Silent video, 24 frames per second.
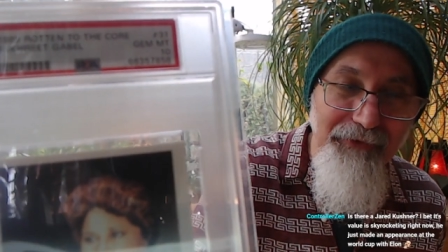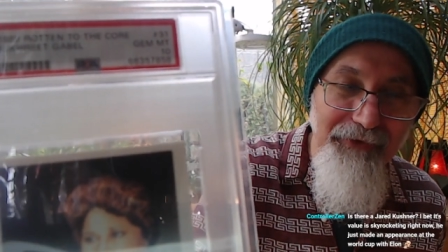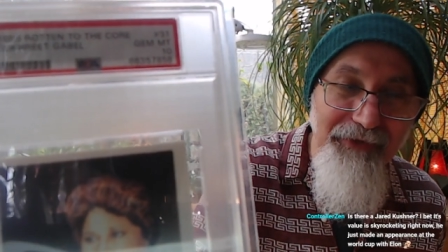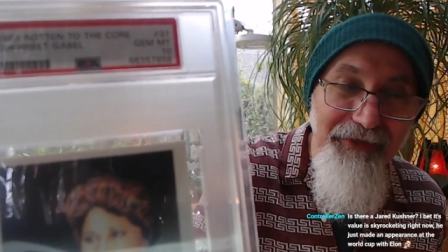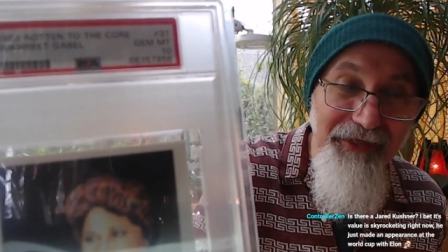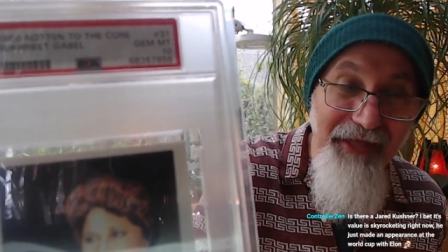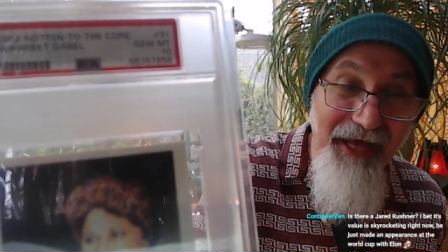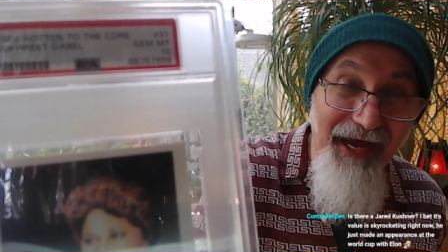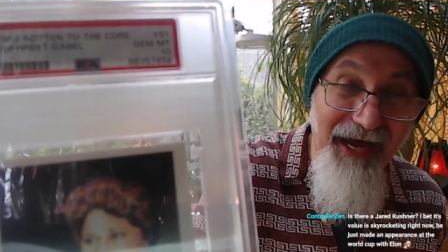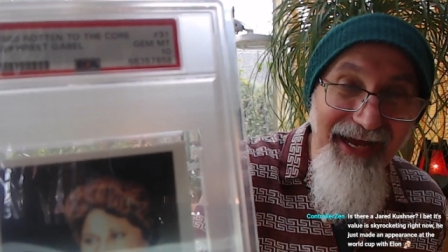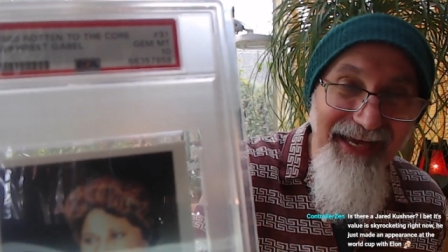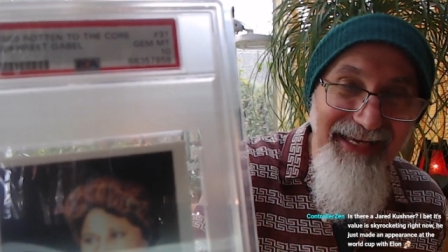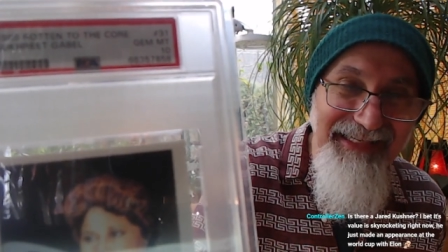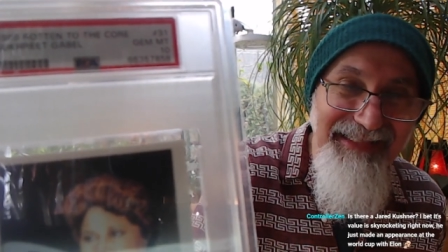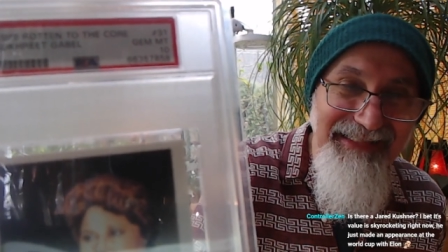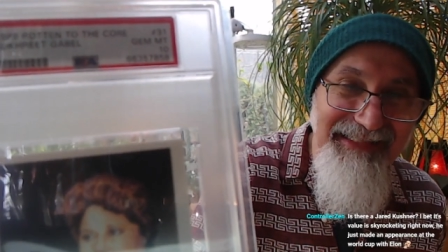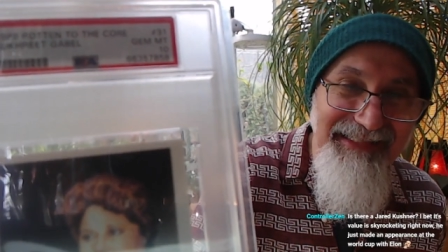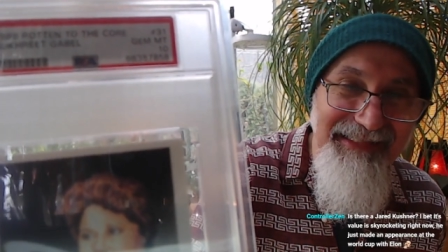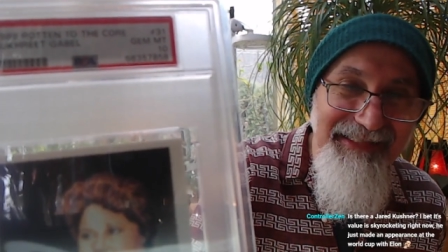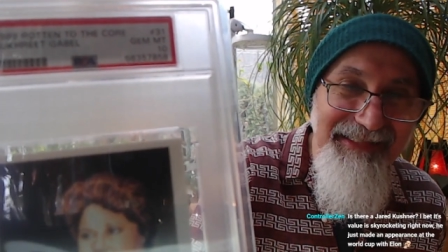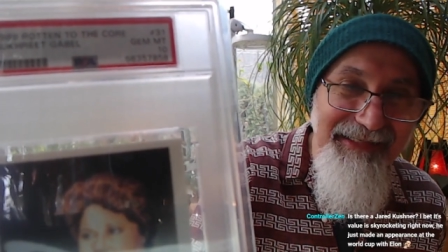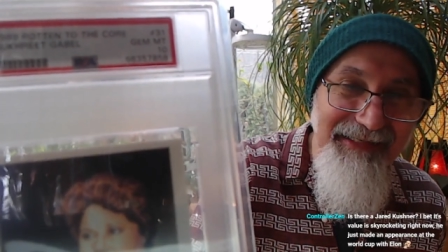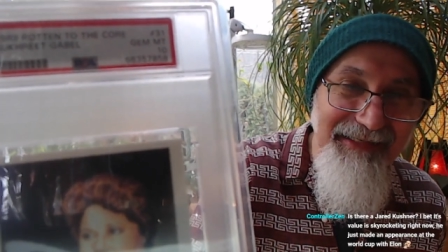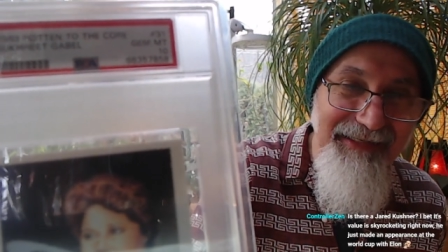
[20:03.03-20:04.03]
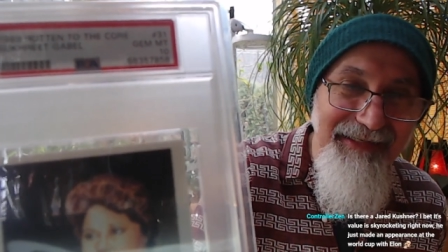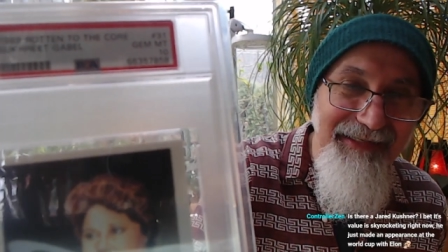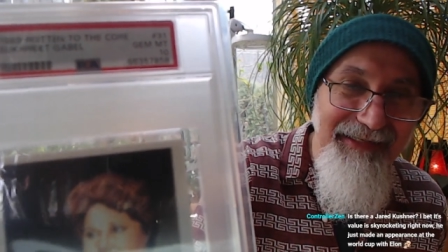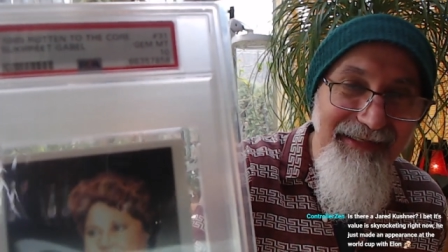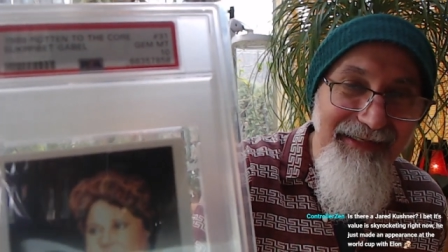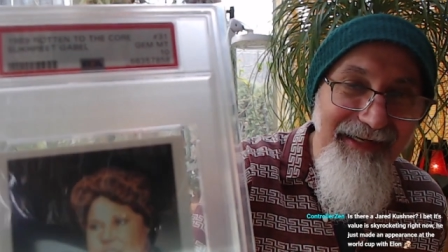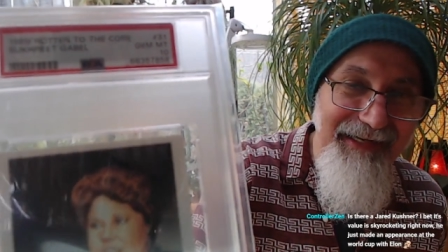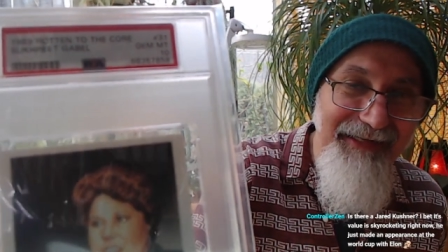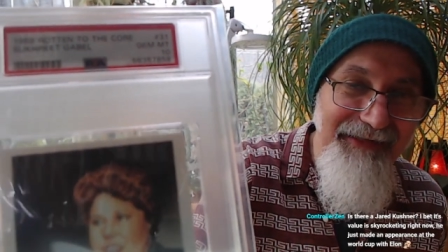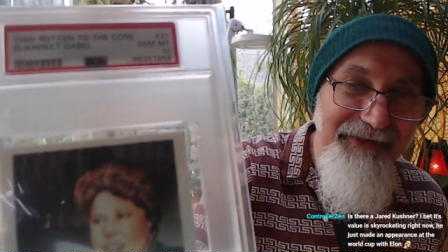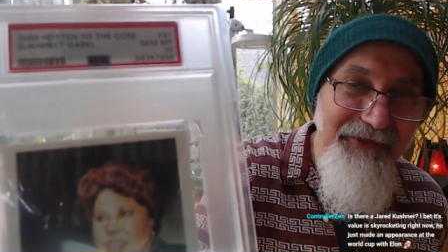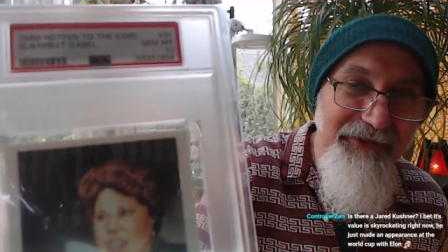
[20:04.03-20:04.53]
nines
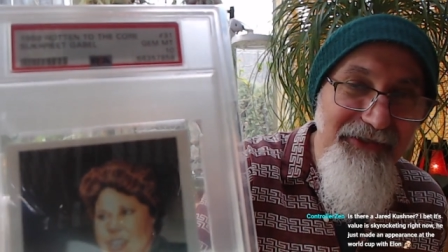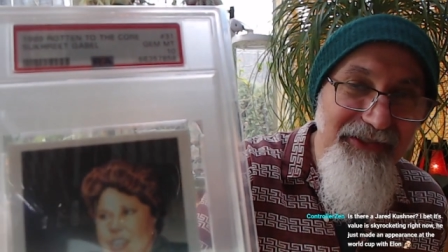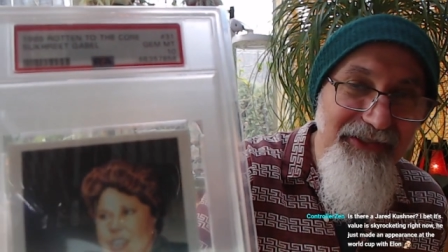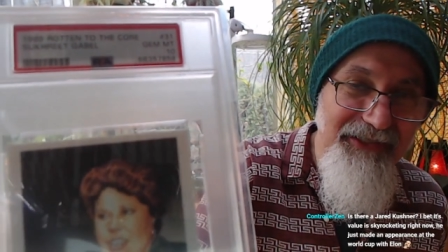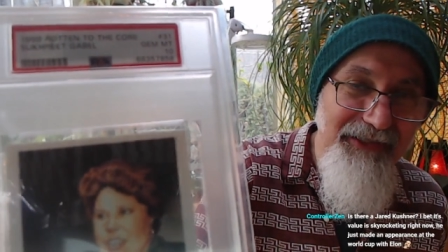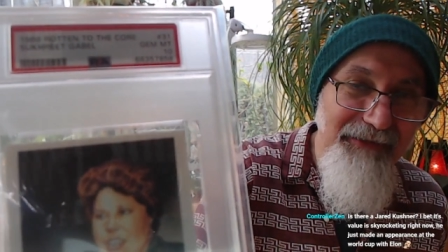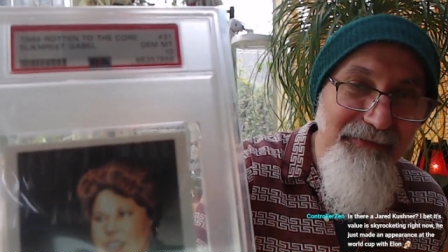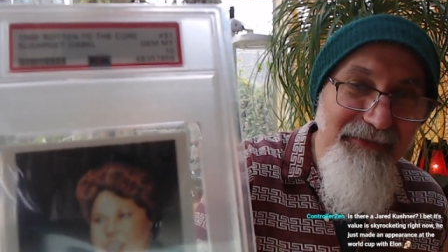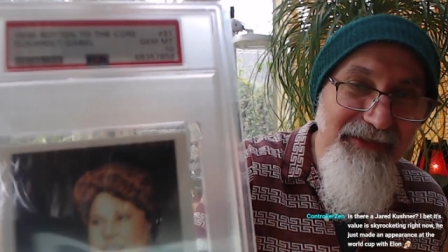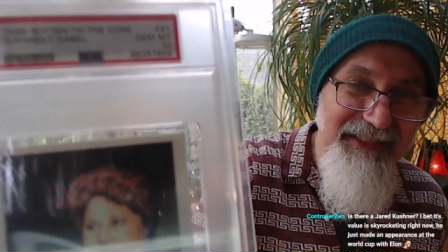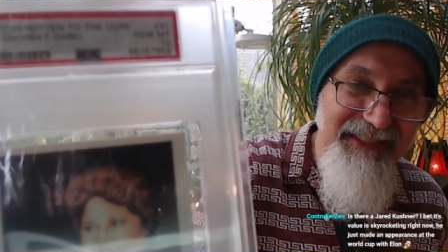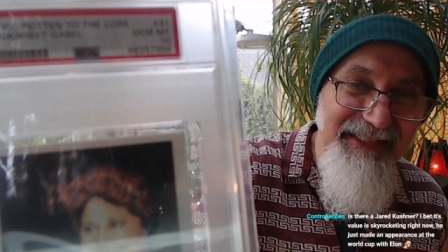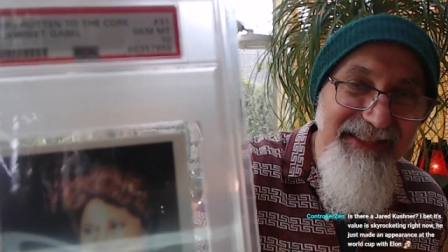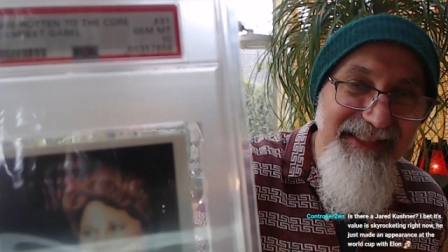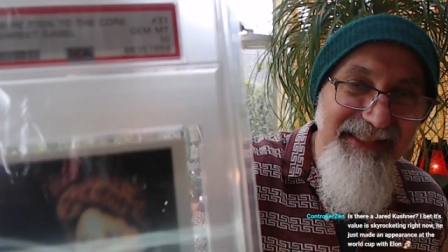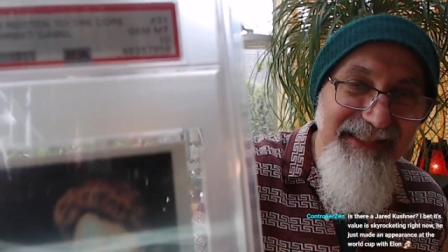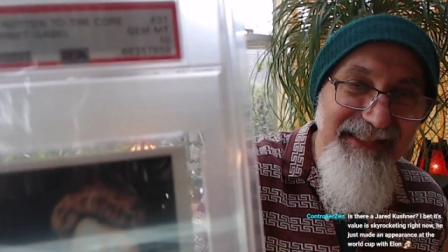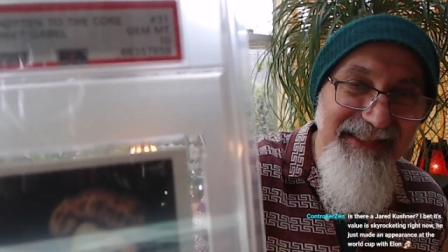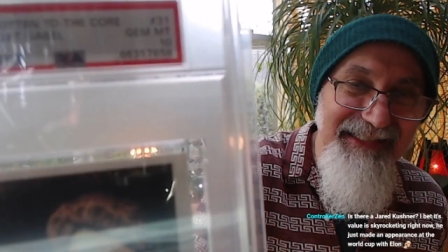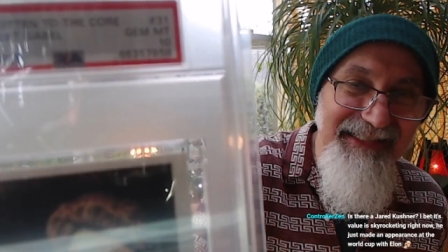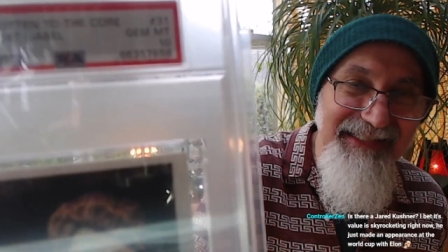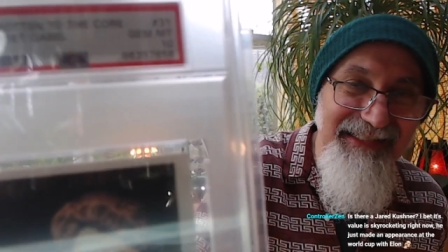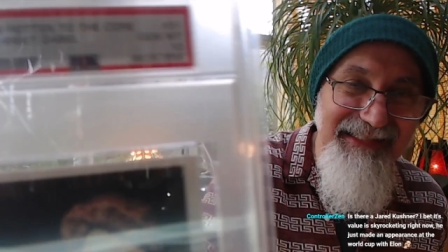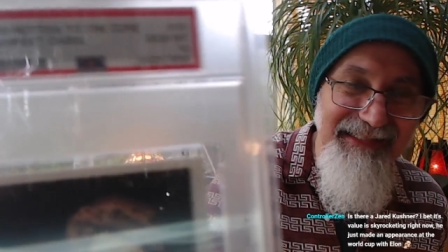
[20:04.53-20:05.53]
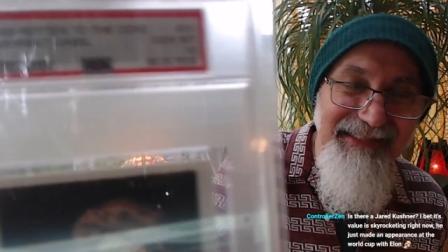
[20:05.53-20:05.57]
and there's some six and